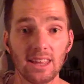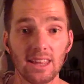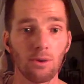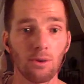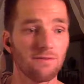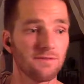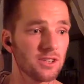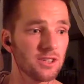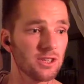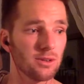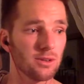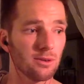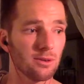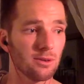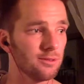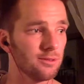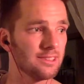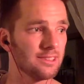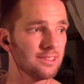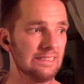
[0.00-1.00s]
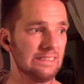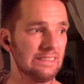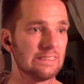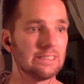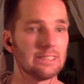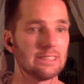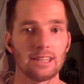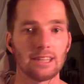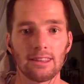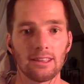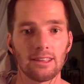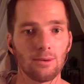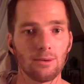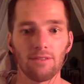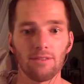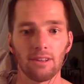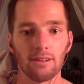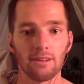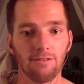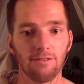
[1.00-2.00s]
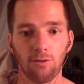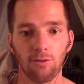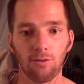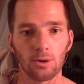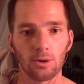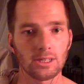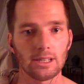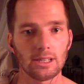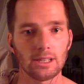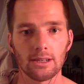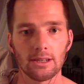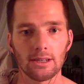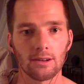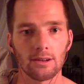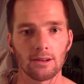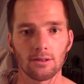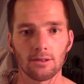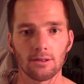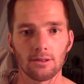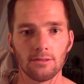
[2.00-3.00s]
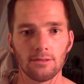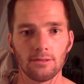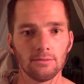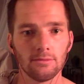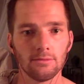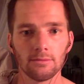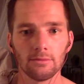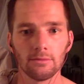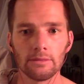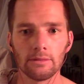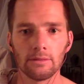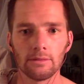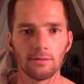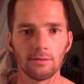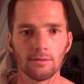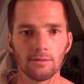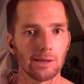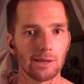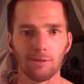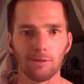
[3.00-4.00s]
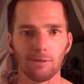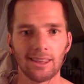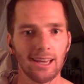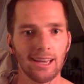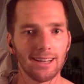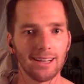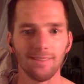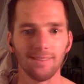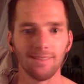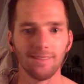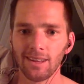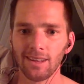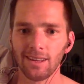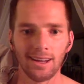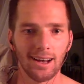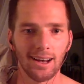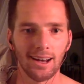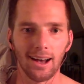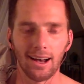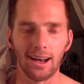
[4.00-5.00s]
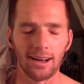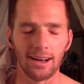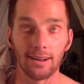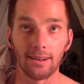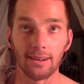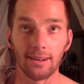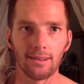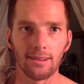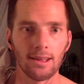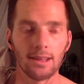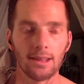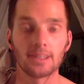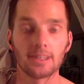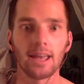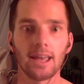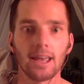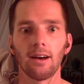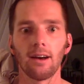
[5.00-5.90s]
we've sold, I think we have like 1,400, something like that. Insane.